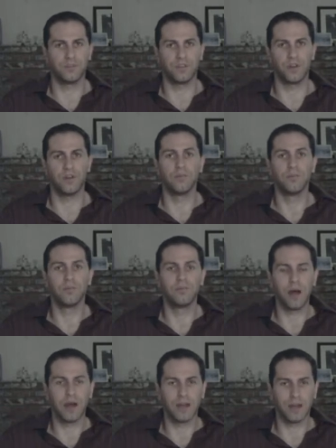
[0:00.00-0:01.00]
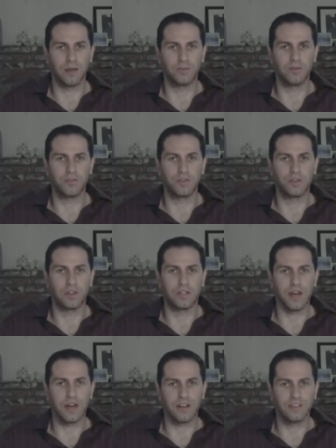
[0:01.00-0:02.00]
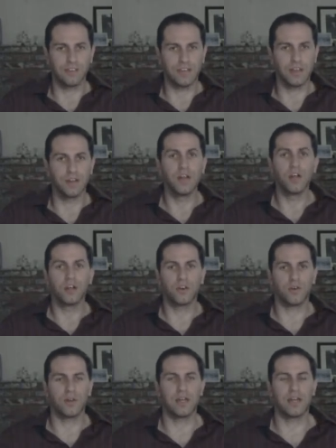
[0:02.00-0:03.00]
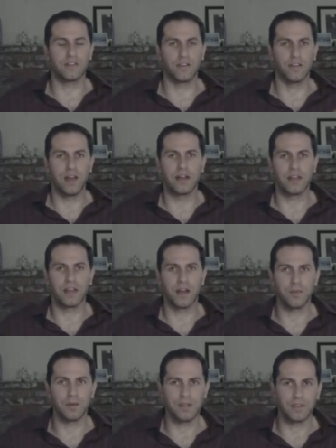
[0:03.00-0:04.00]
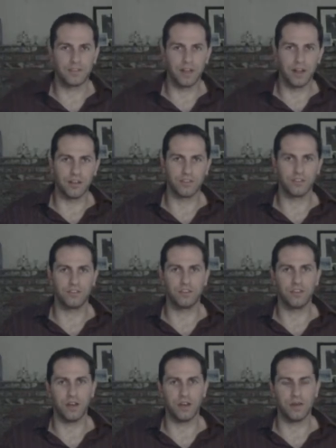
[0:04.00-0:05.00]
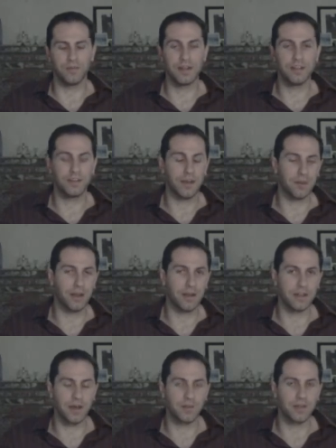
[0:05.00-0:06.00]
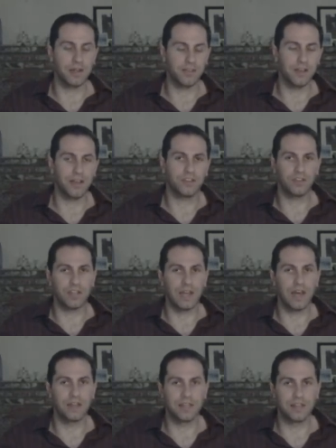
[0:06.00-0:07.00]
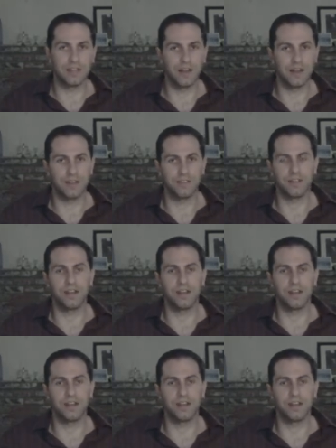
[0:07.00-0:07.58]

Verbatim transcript: So, buying opportunity, I see it. Cree as a lighting company, it's not just any type of lighting company, it's actually LED lights.